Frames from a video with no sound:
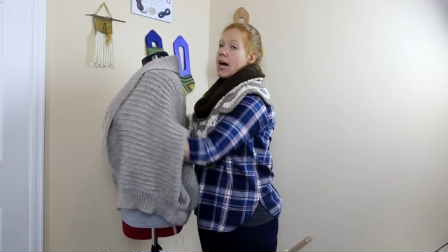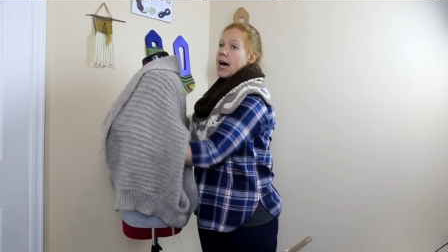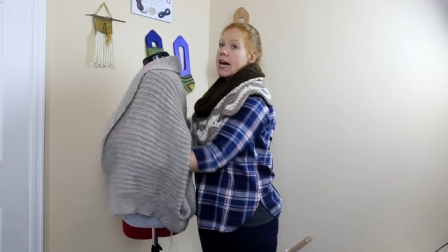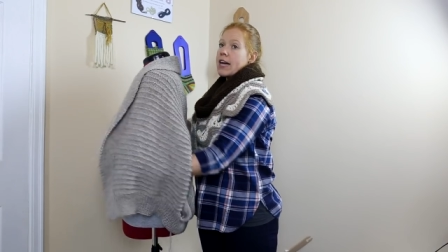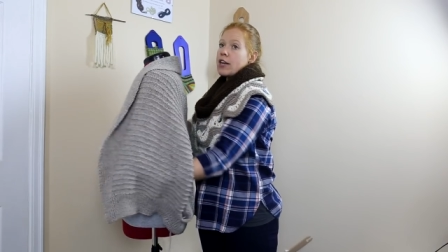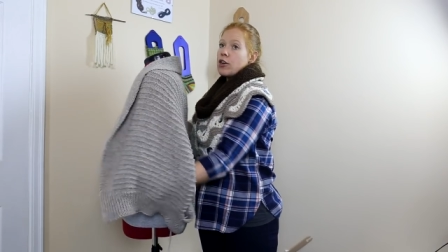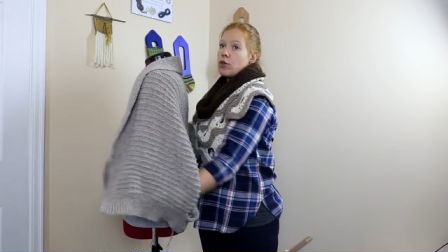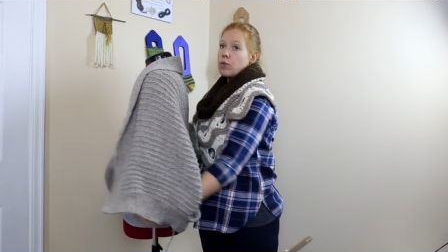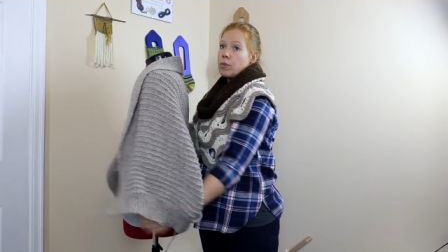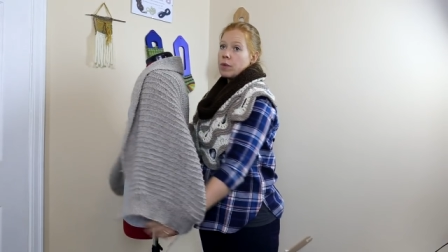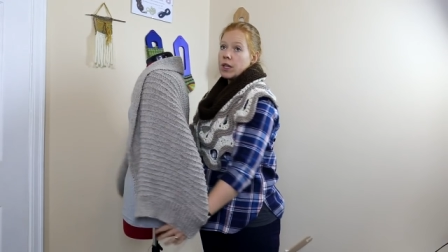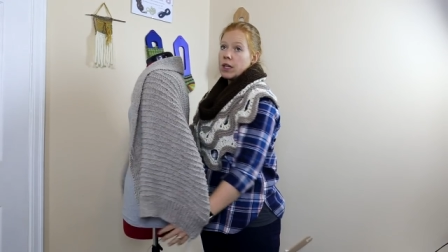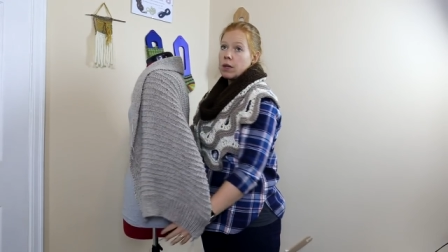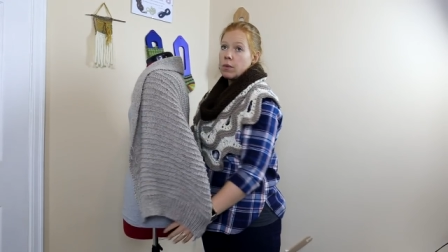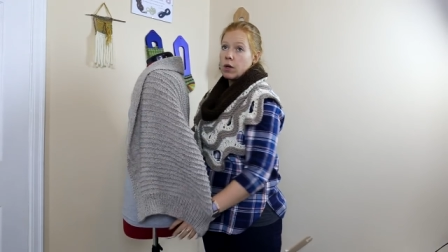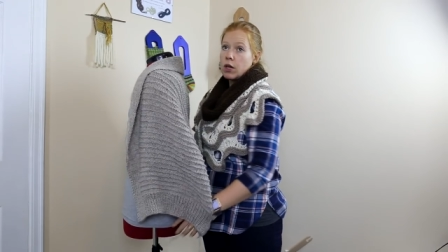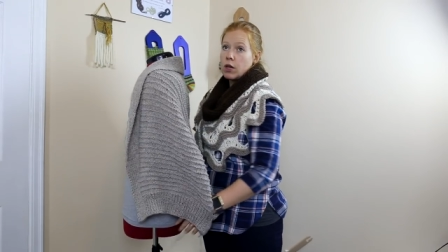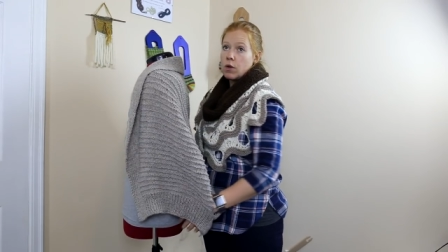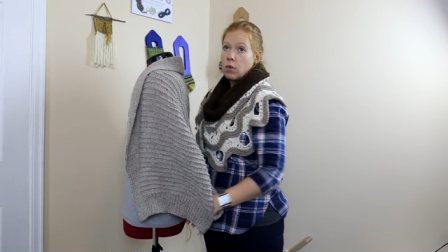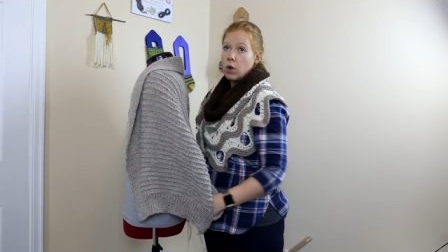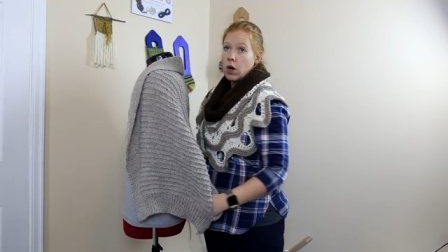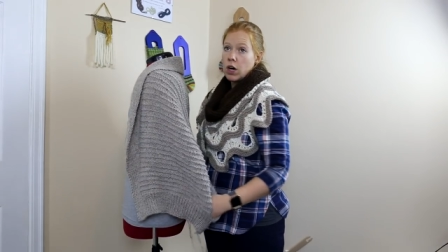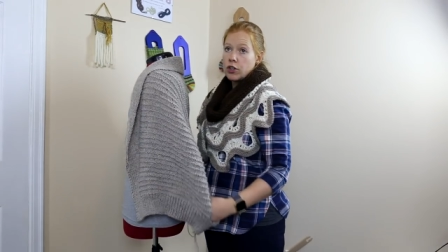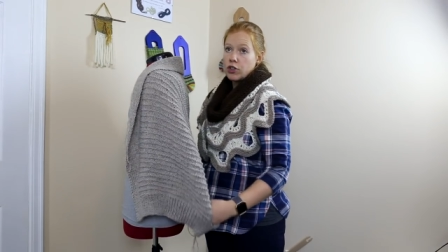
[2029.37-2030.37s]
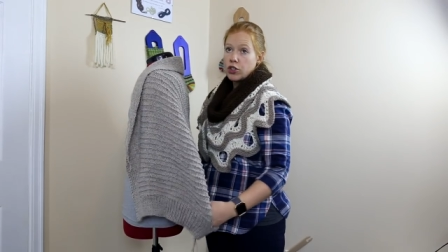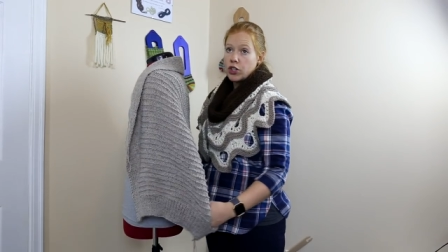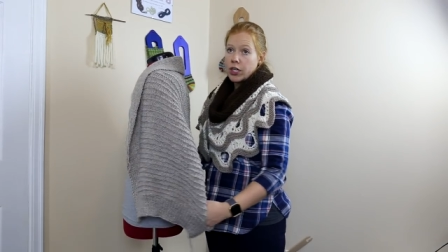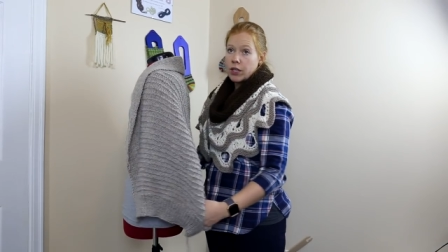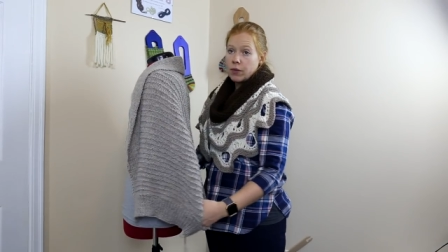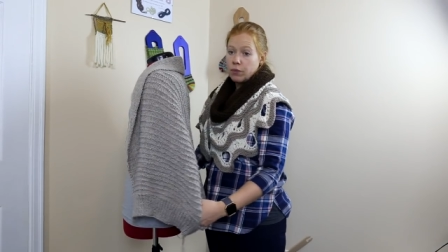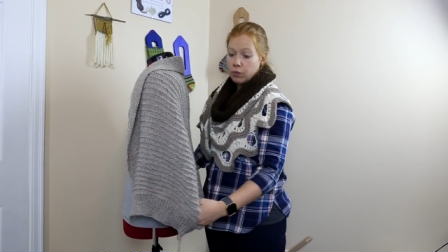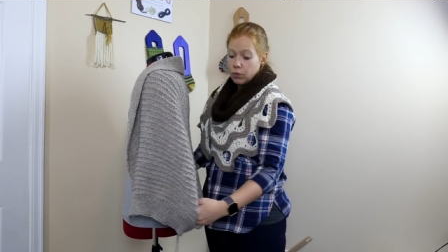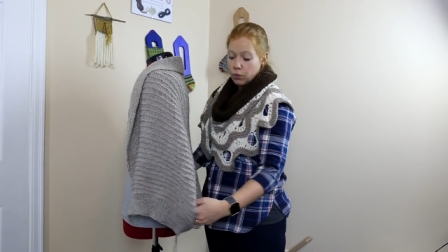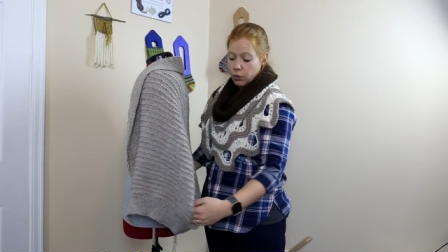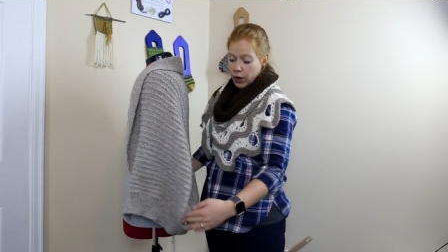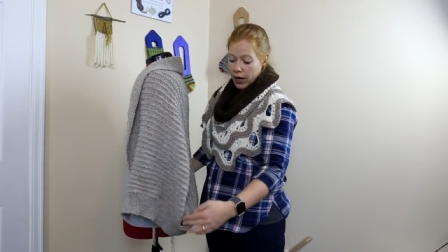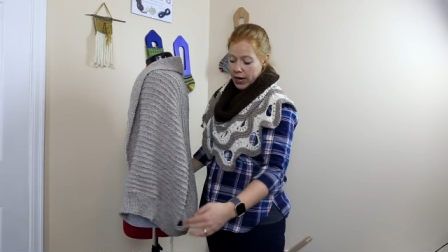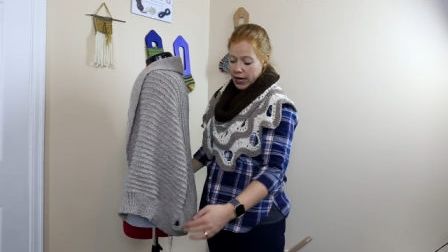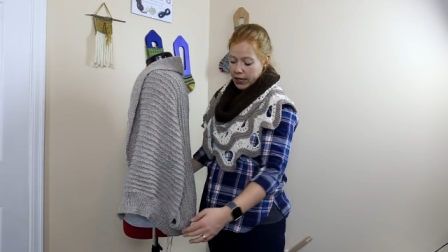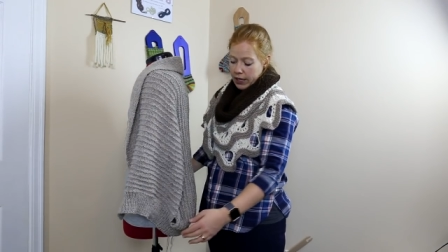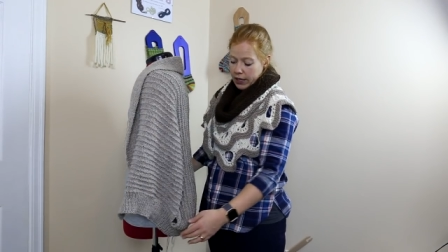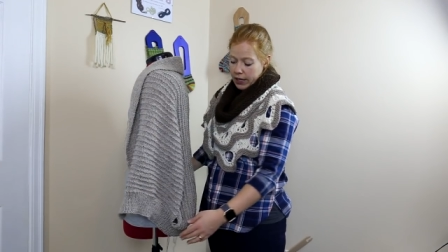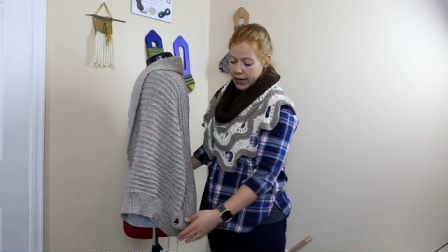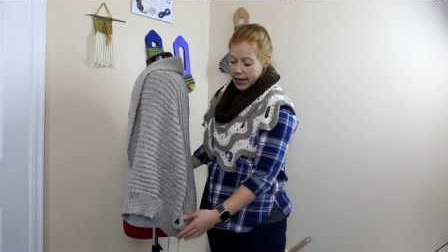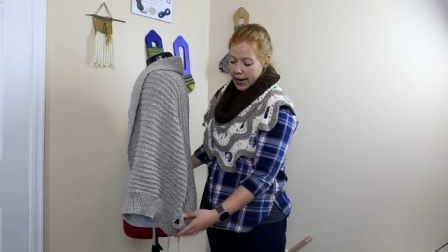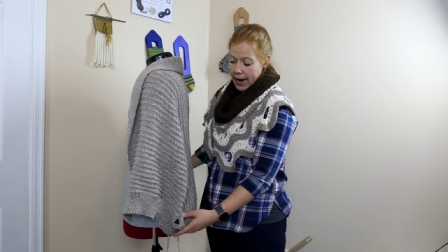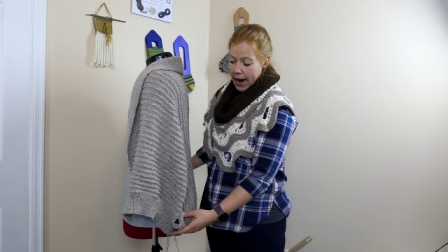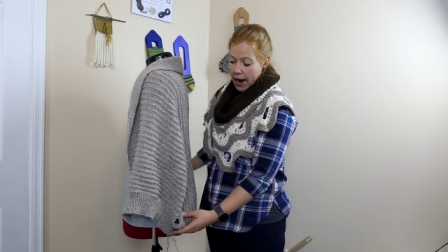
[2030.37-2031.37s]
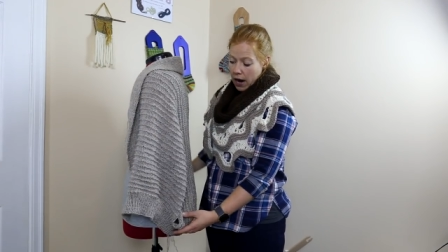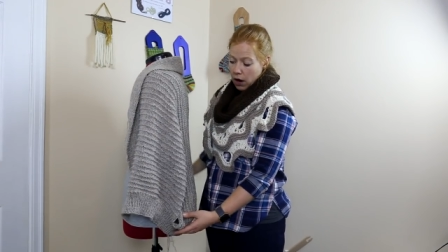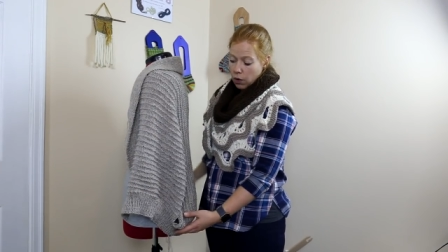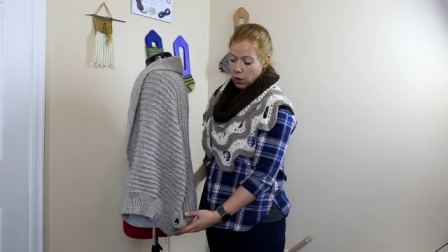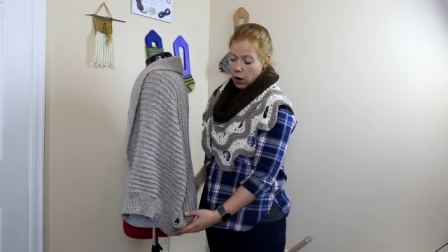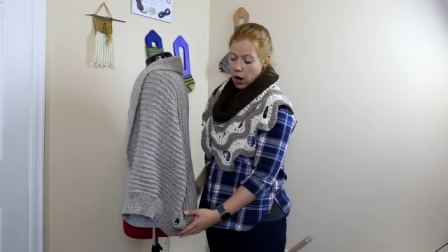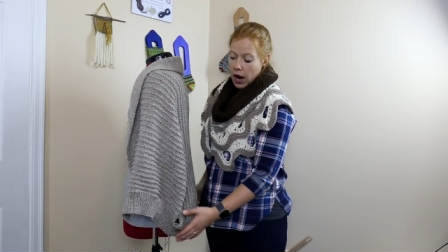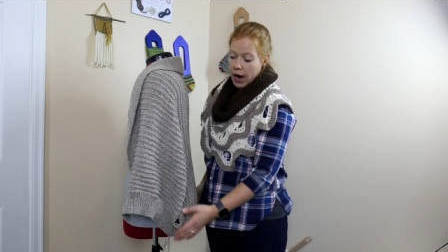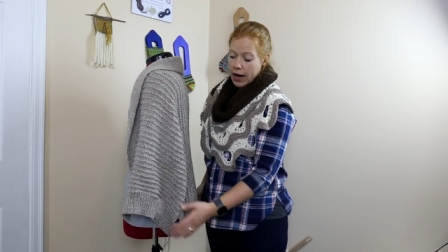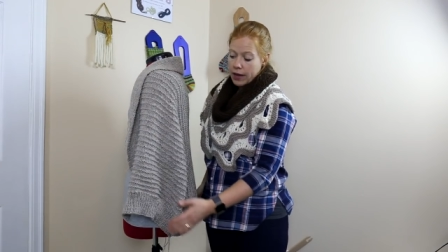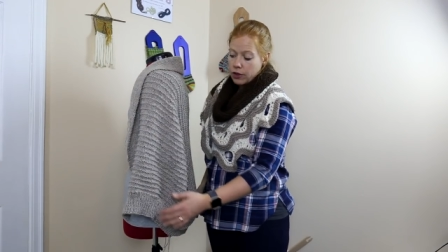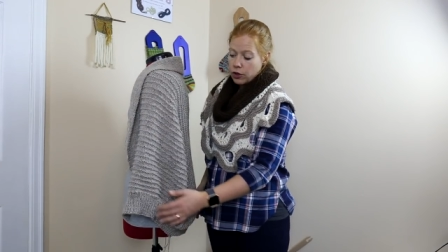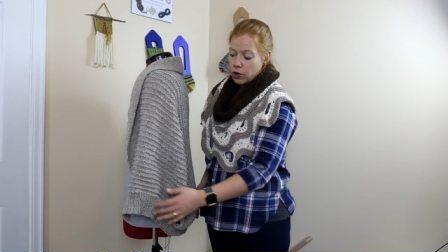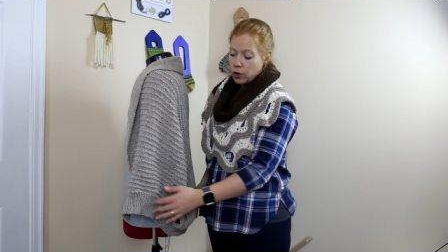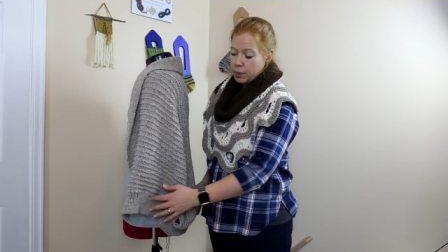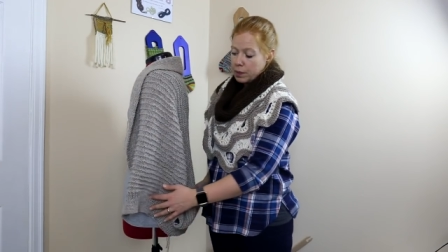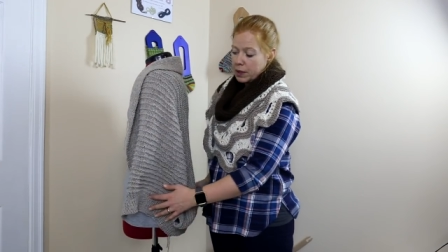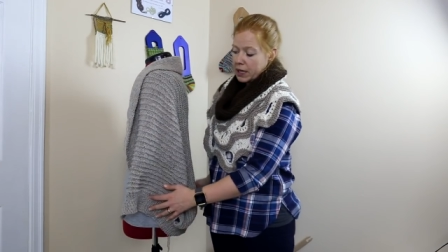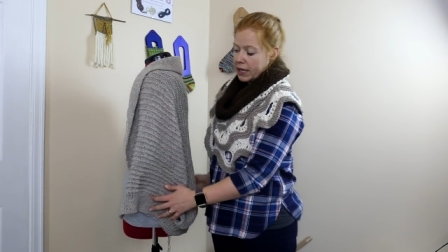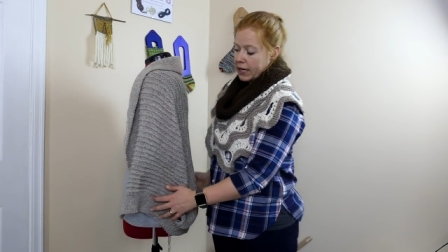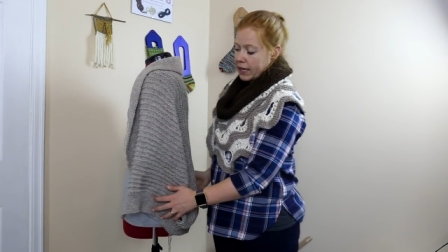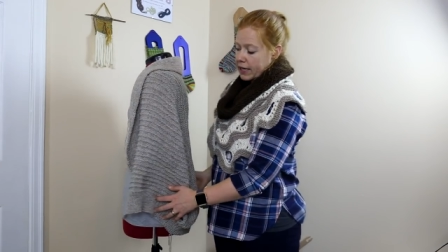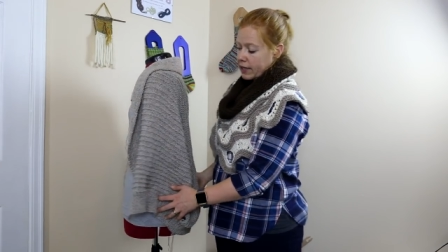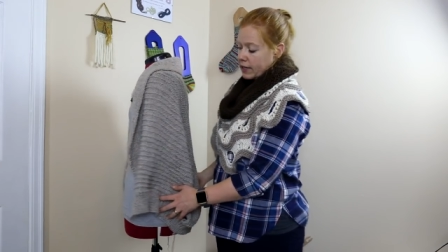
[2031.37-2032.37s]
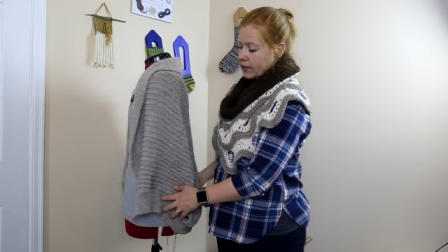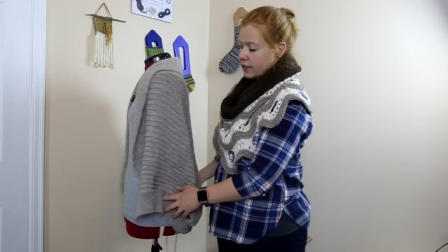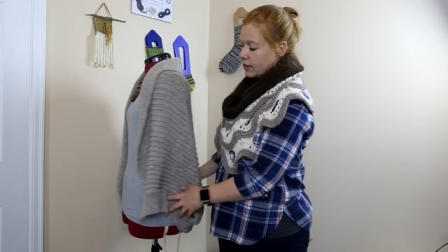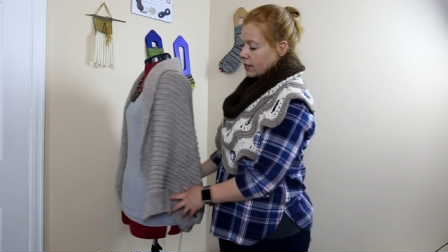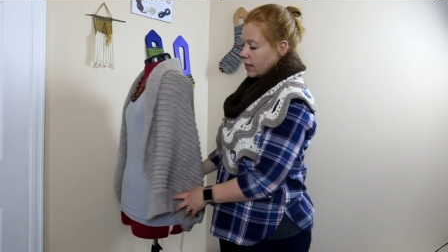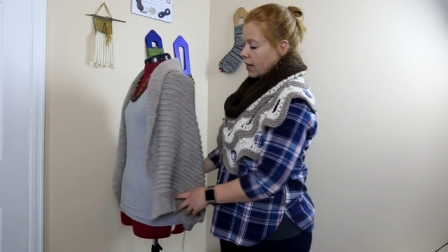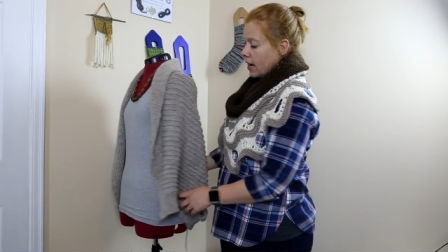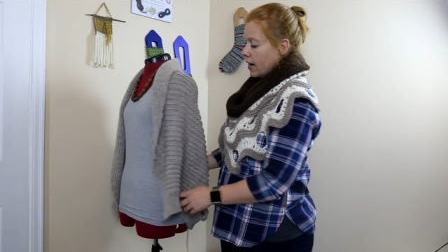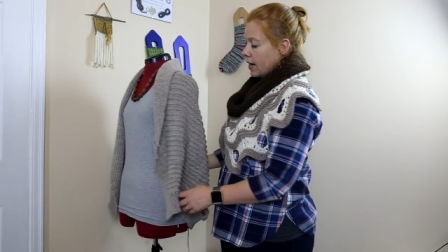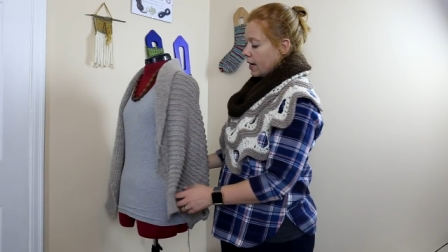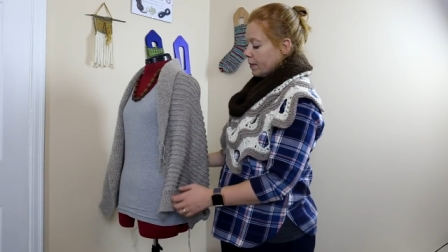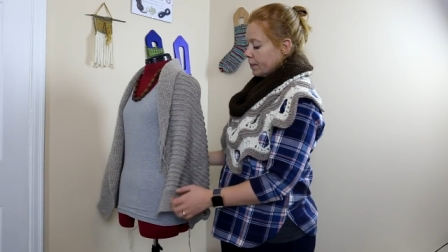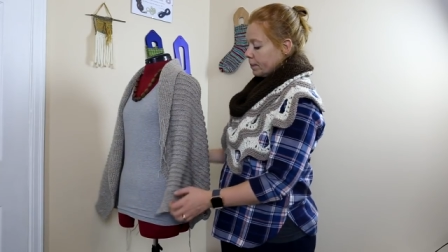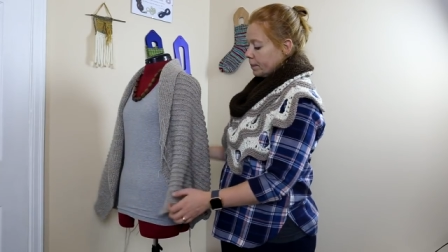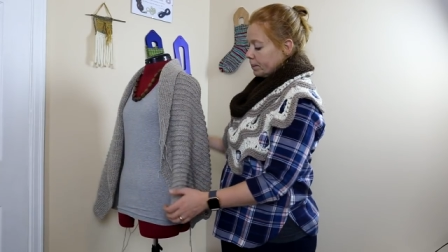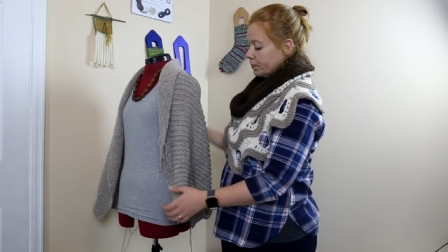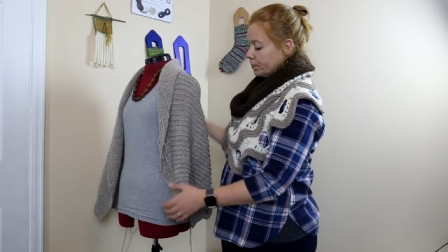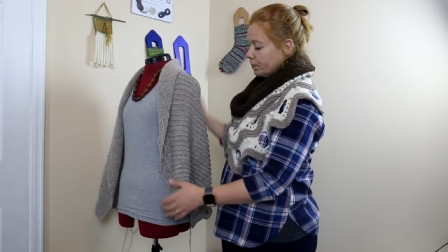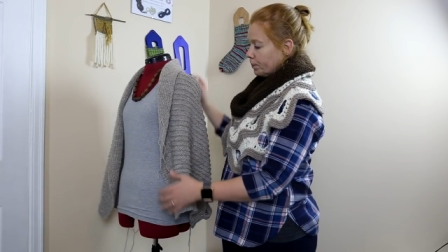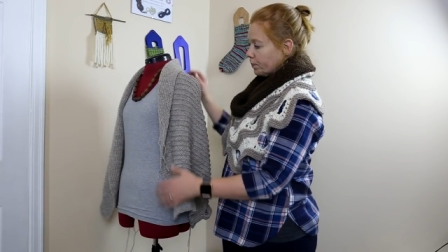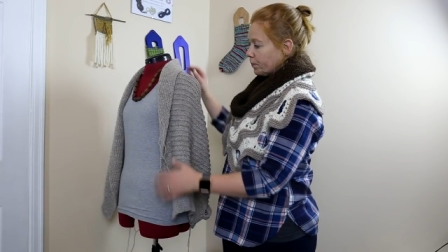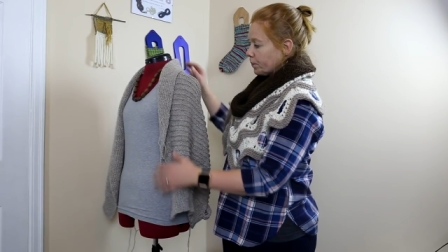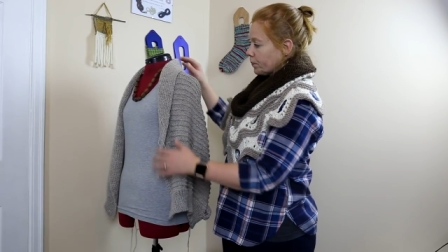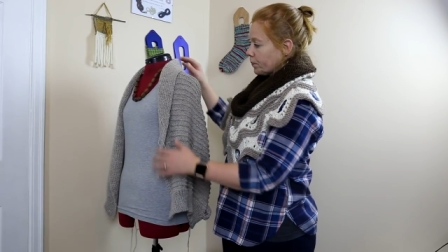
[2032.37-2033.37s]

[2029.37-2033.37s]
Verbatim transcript: I don't really want to wash it right now either because um,